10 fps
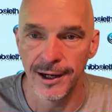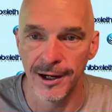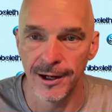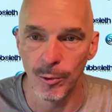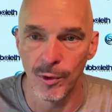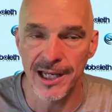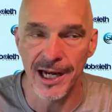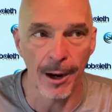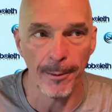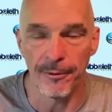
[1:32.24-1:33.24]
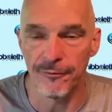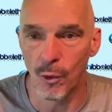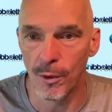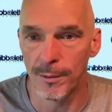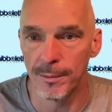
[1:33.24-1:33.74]
uh, we can
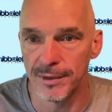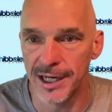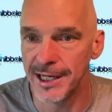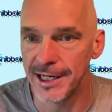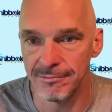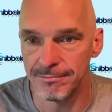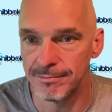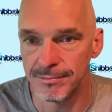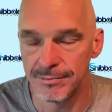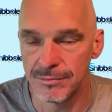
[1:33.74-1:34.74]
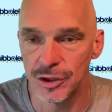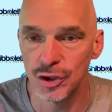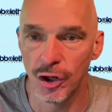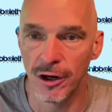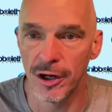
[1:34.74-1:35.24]
outperform any
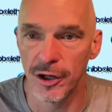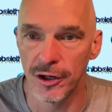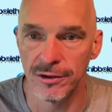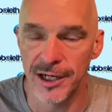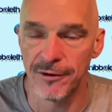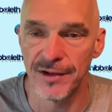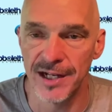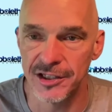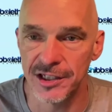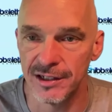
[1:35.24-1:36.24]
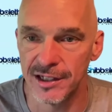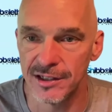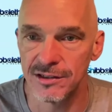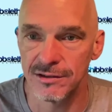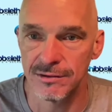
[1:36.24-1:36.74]
drug or intervention
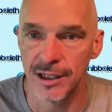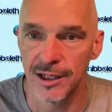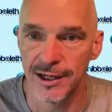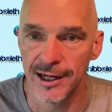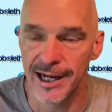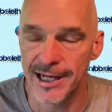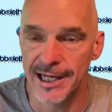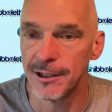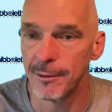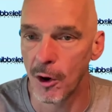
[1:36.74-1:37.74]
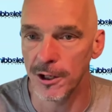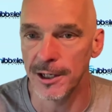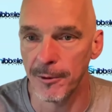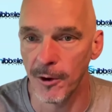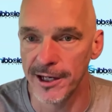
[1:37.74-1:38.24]
that's uh, in the
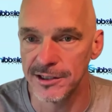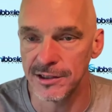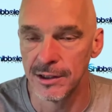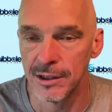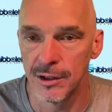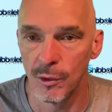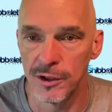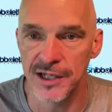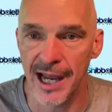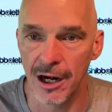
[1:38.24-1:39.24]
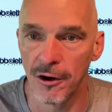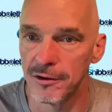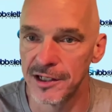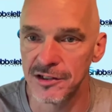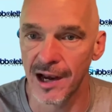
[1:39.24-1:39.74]
marketplace. We just got to
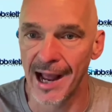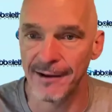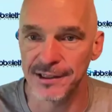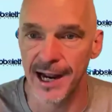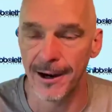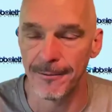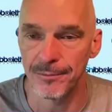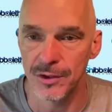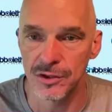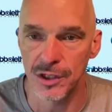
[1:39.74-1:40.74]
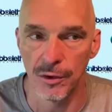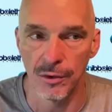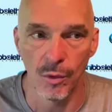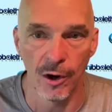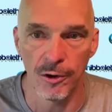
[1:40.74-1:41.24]
learn this lifestyle. So,
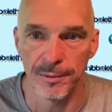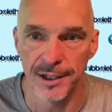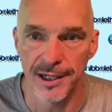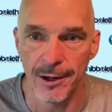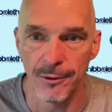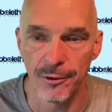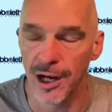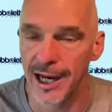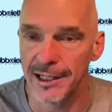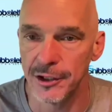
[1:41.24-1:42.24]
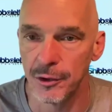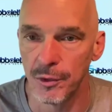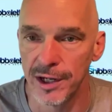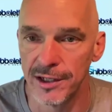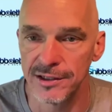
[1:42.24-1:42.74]
welcome today. We're glad that you're
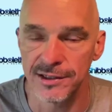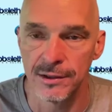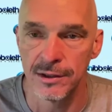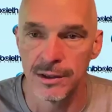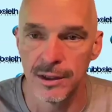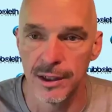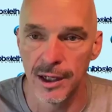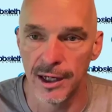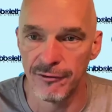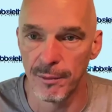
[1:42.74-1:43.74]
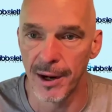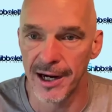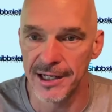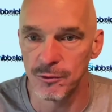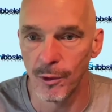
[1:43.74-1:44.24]
with us. Uh,
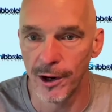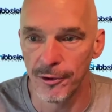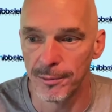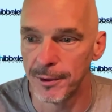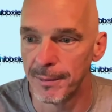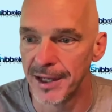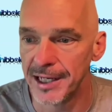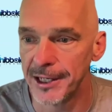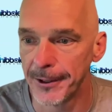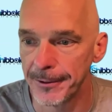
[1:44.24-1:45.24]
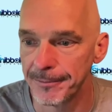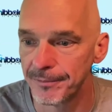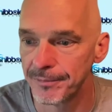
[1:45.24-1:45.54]
everybody is welcome to be here.